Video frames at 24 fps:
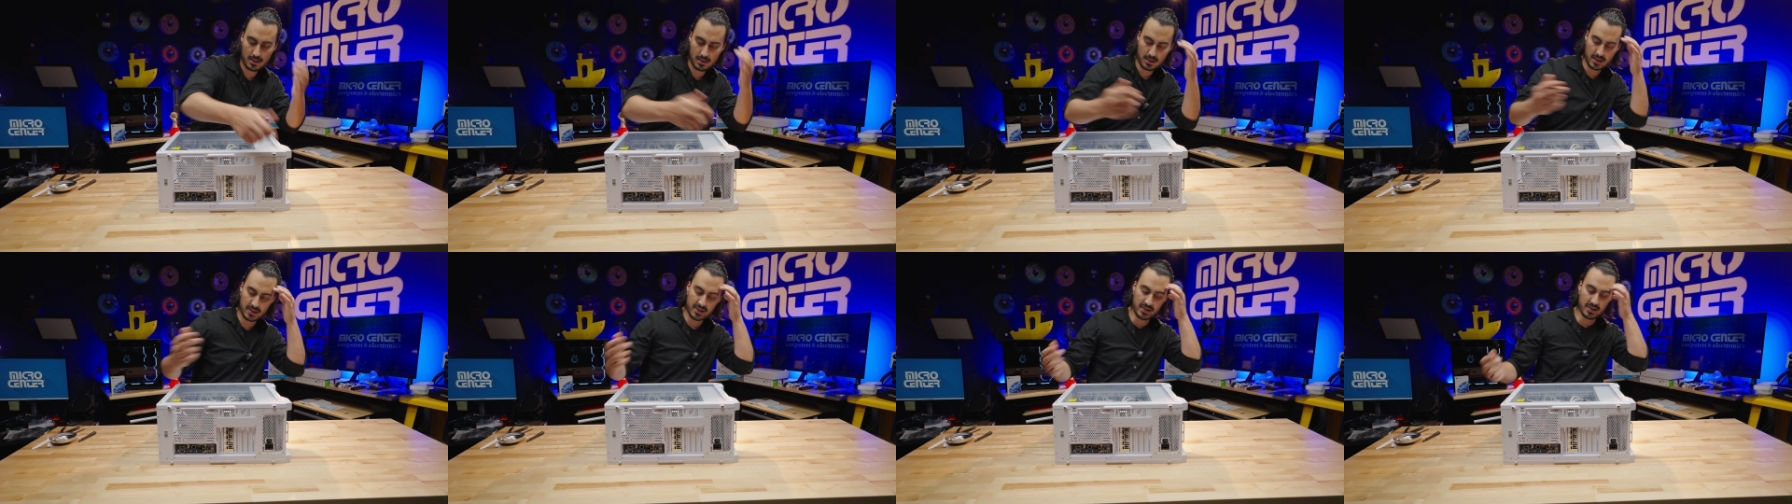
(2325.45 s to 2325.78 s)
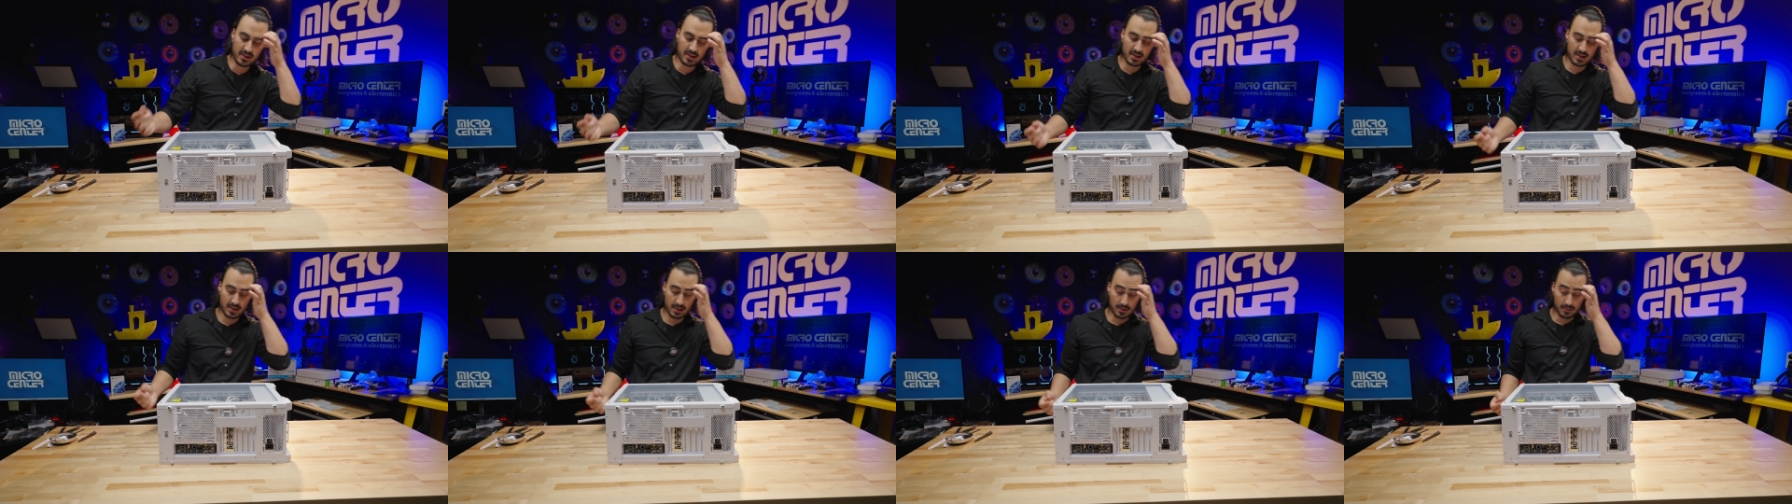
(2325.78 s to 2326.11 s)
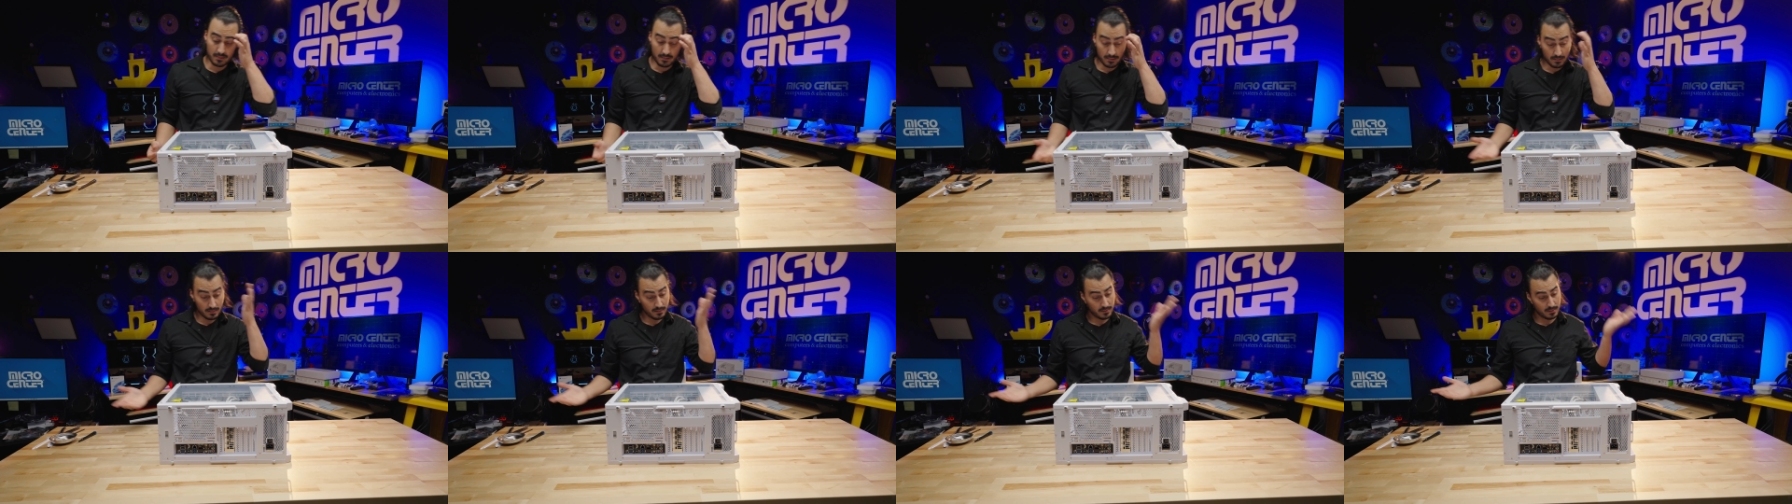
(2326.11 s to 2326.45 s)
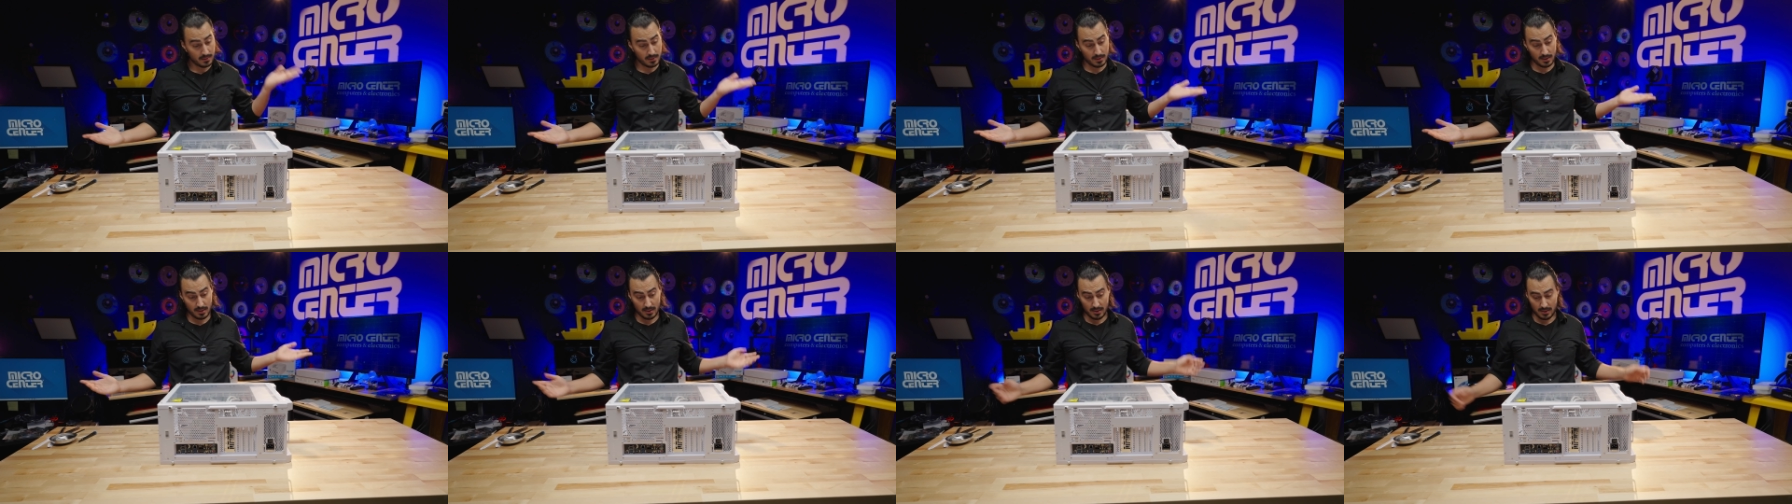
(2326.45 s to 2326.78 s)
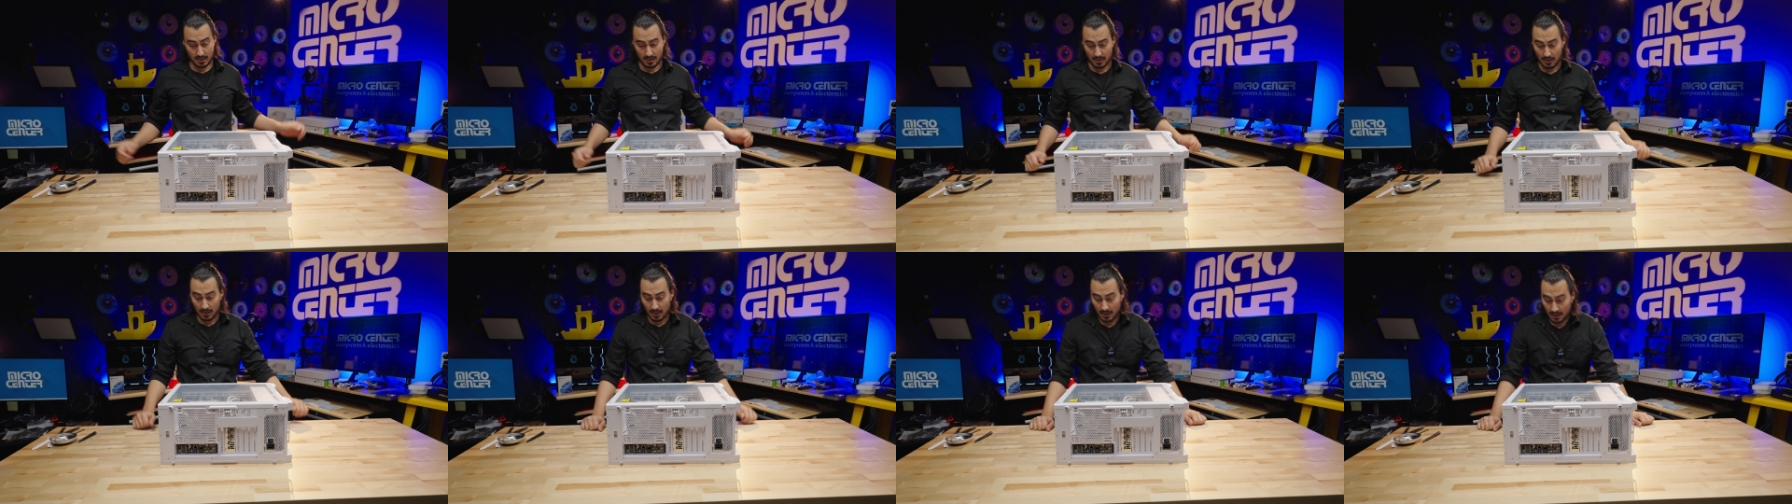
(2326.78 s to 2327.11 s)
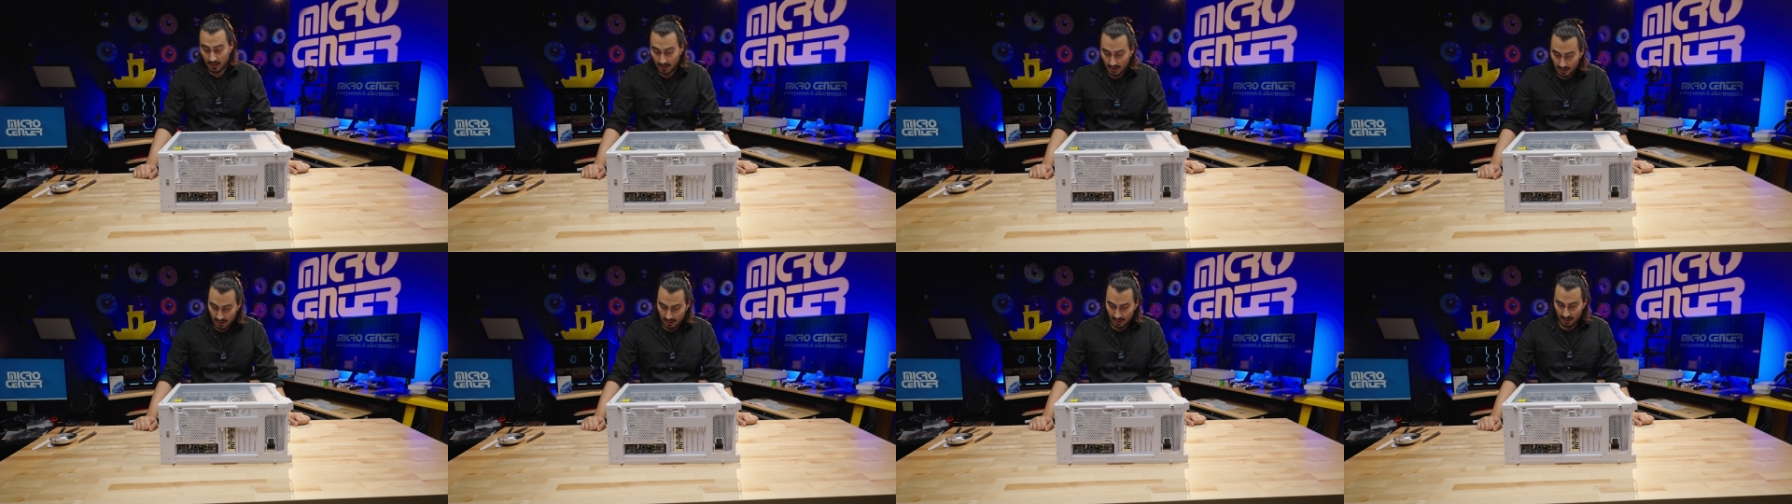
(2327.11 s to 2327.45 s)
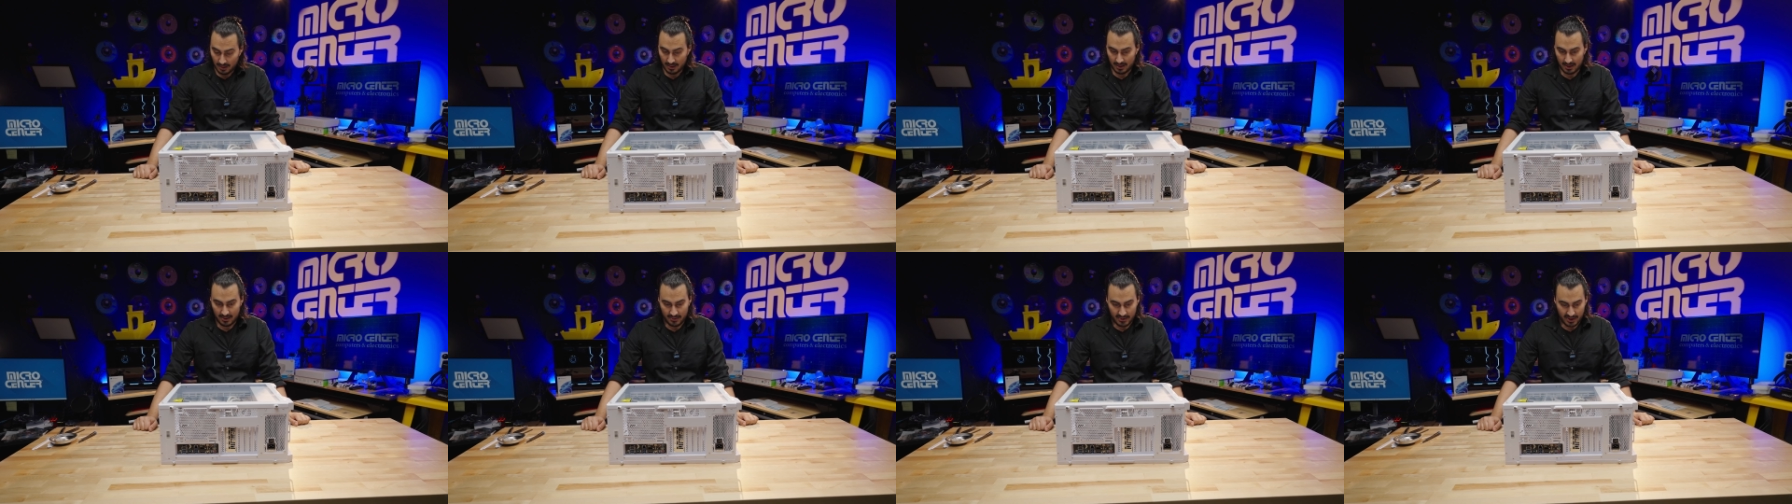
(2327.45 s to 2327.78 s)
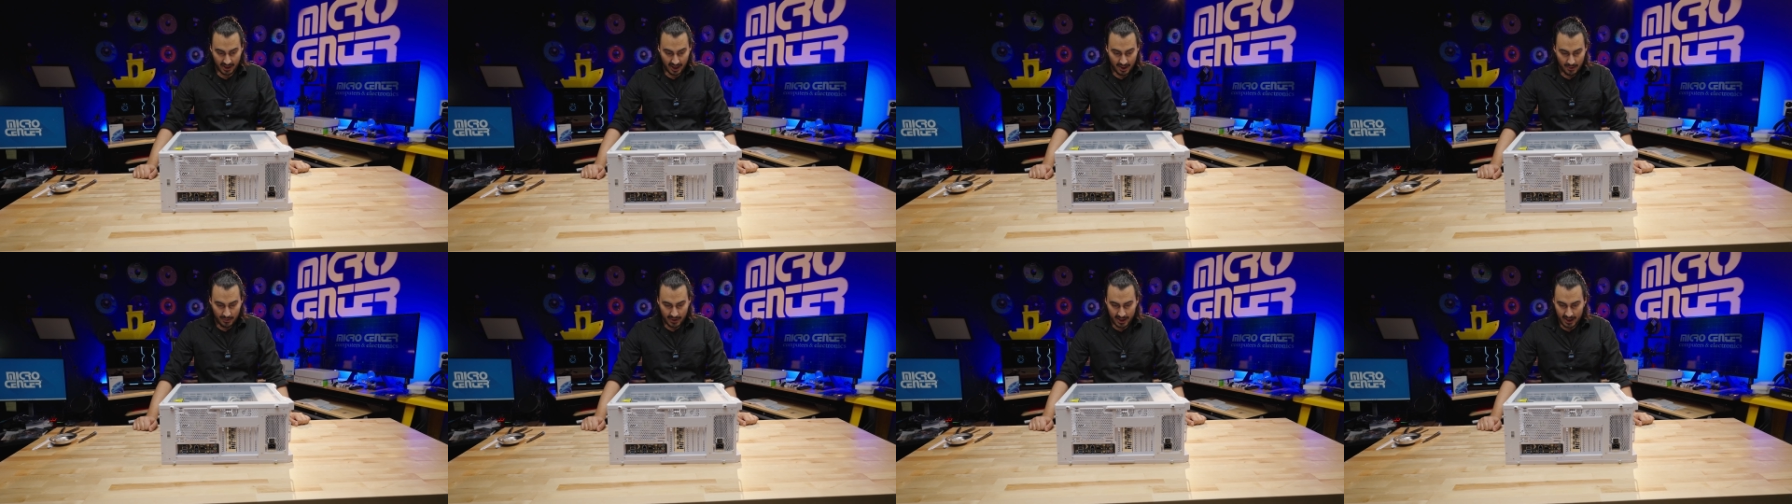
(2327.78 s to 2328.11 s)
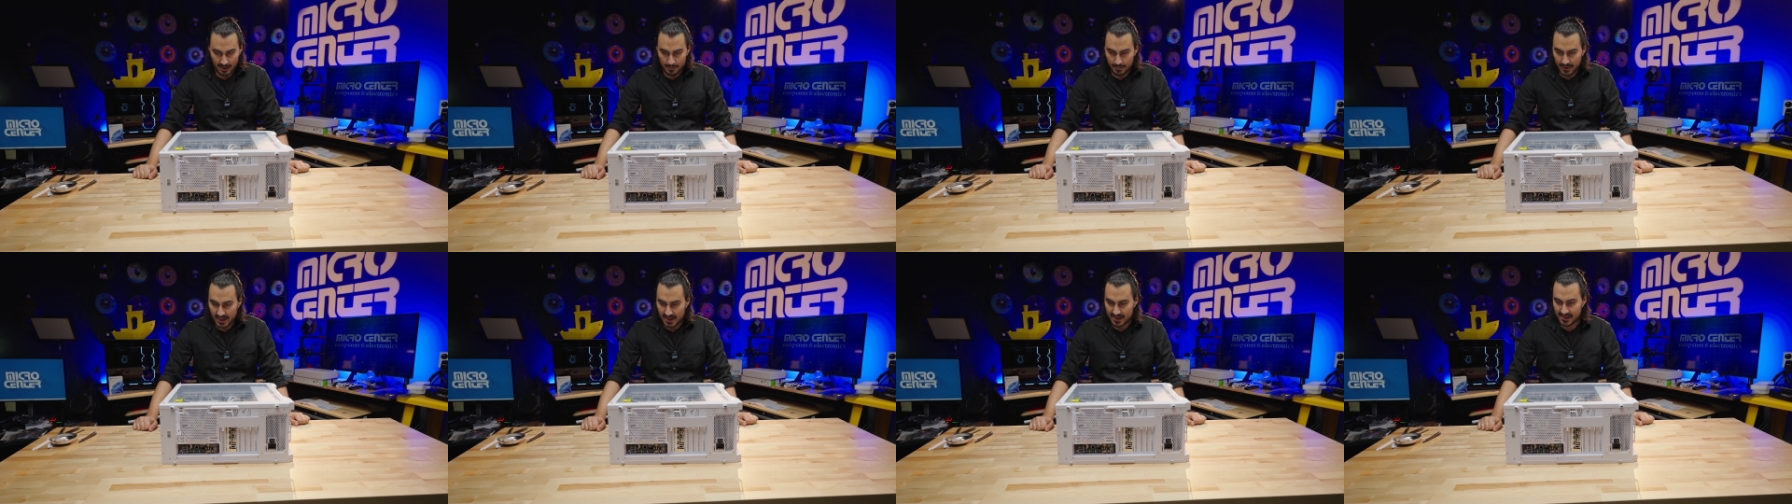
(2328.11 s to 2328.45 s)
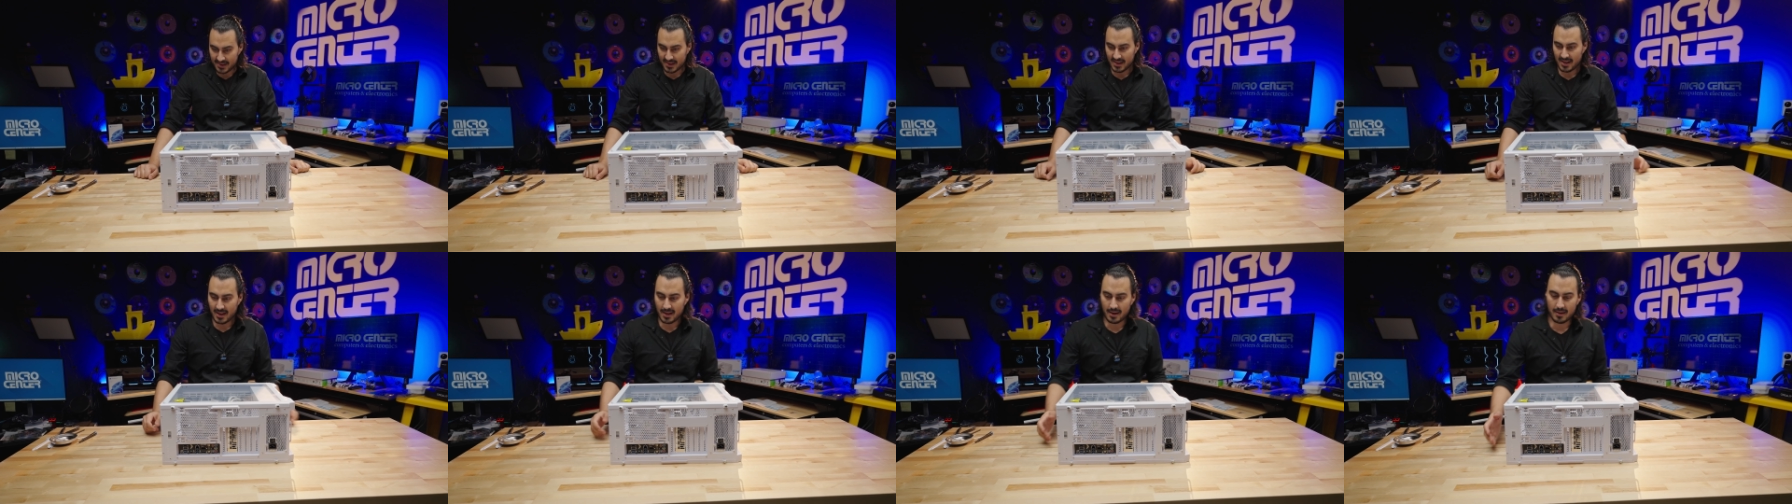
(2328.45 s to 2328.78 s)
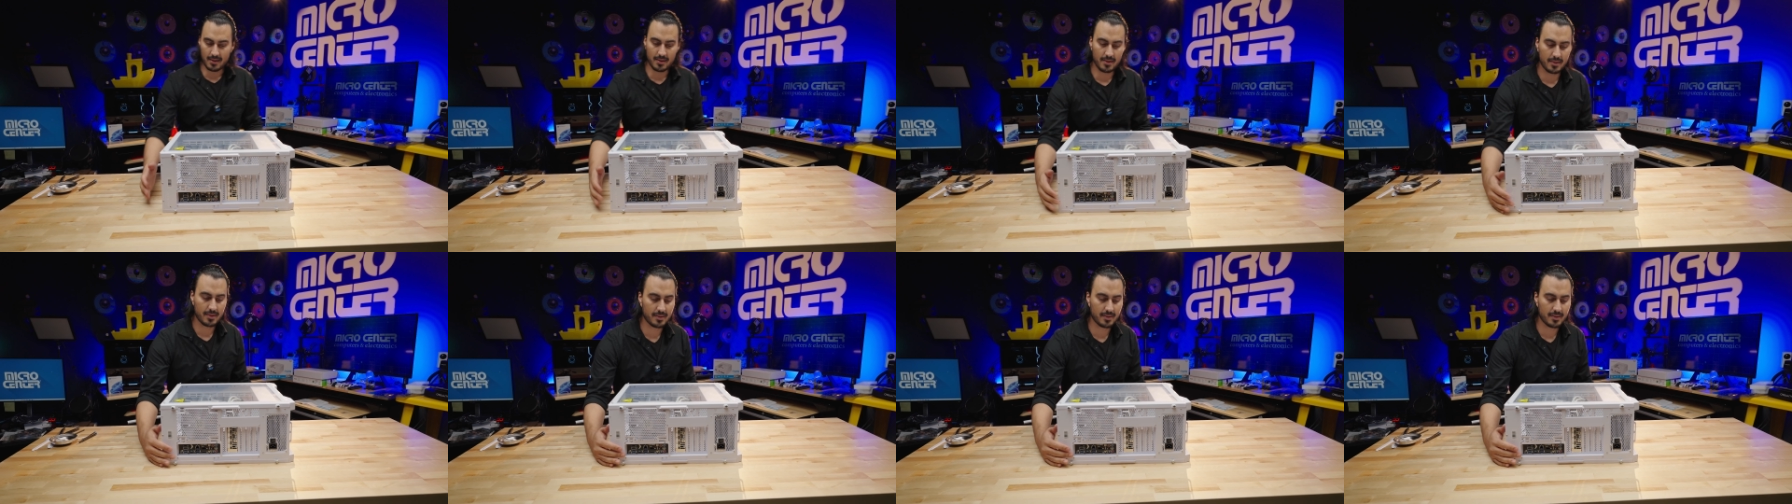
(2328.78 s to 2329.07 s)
Nice and tight. There we go. We got a PC.